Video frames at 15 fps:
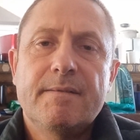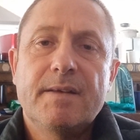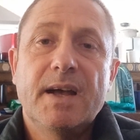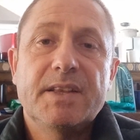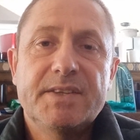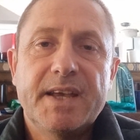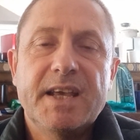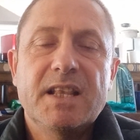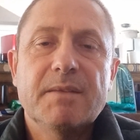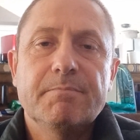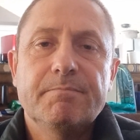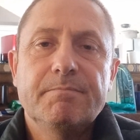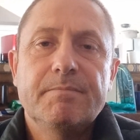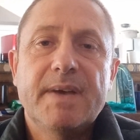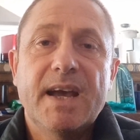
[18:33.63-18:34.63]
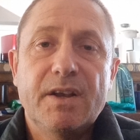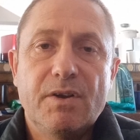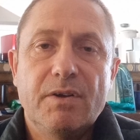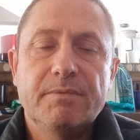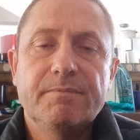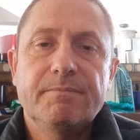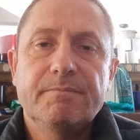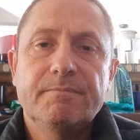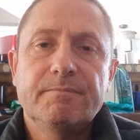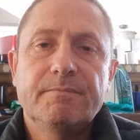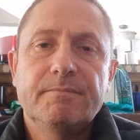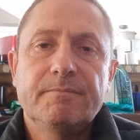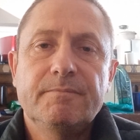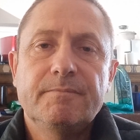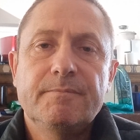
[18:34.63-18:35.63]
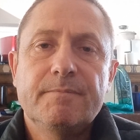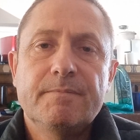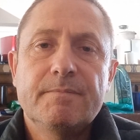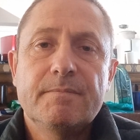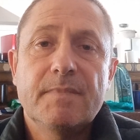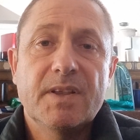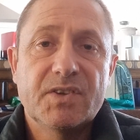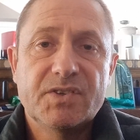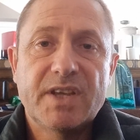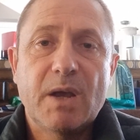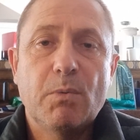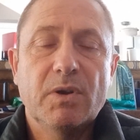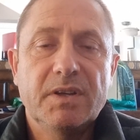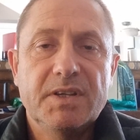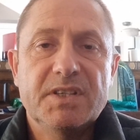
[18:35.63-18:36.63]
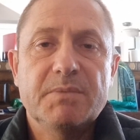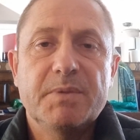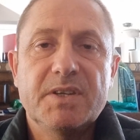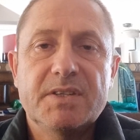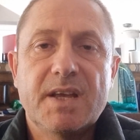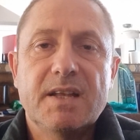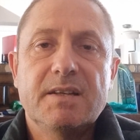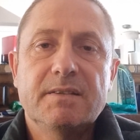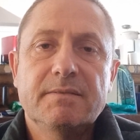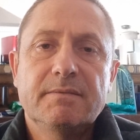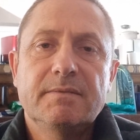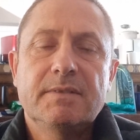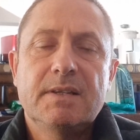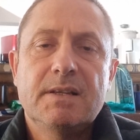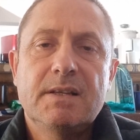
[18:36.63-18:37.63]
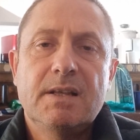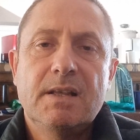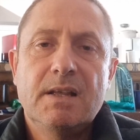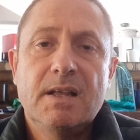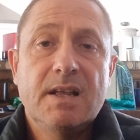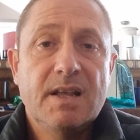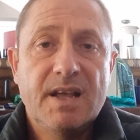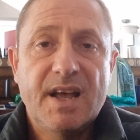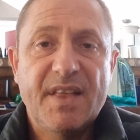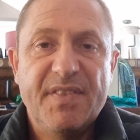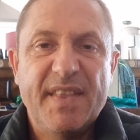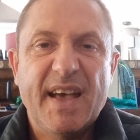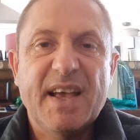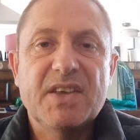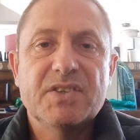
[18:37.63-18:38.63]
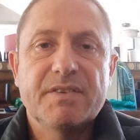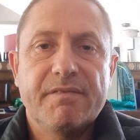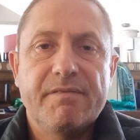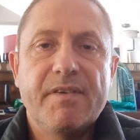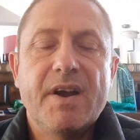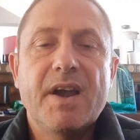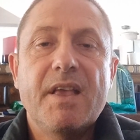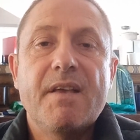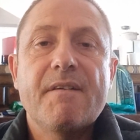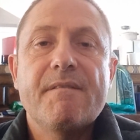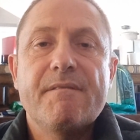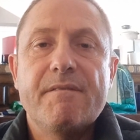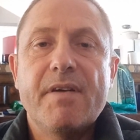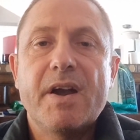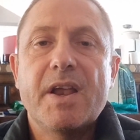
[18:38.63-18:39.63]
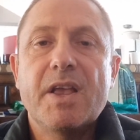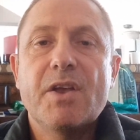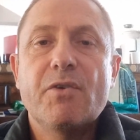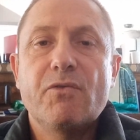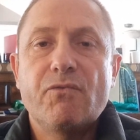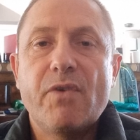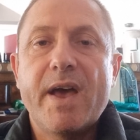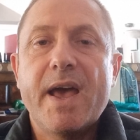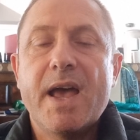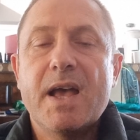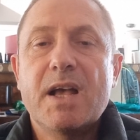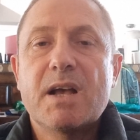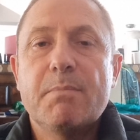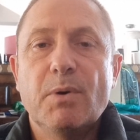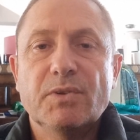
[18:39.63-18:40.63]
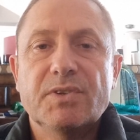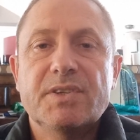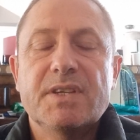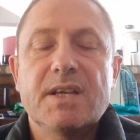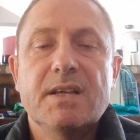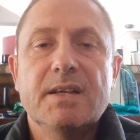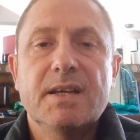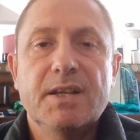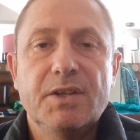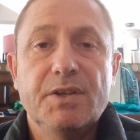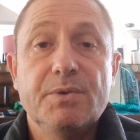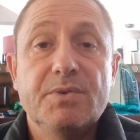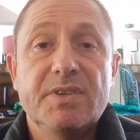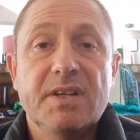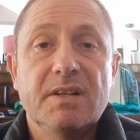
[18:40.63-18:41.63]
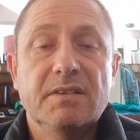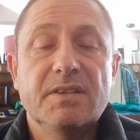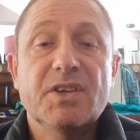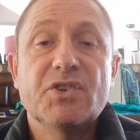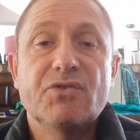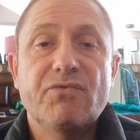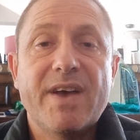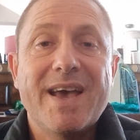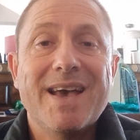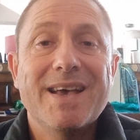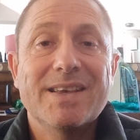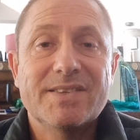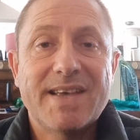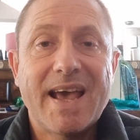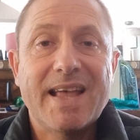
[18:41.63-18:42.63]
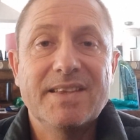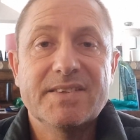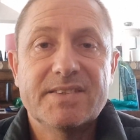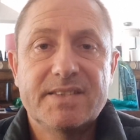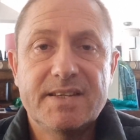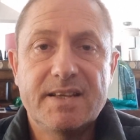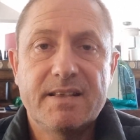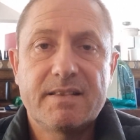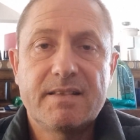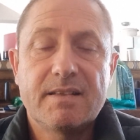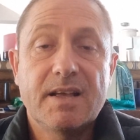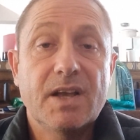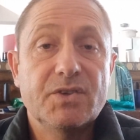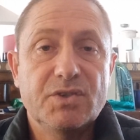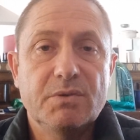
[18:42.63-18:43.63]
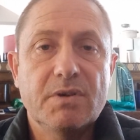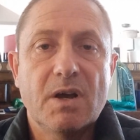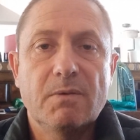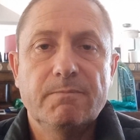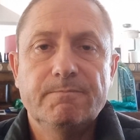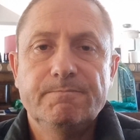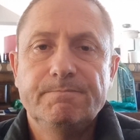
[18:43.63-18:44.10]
I take them head on and say what needs to be said. And that is a very, very rare commodity in New Zealand. As rare as hen's teeth, as you know.